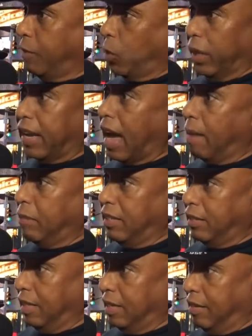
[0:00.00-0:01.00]
We
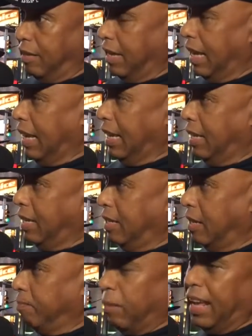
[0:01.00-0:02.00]
commandeered a
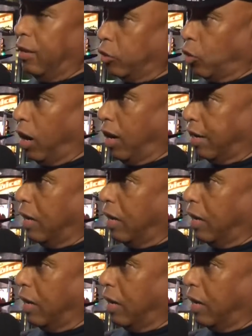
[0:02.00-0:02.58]
mail truck,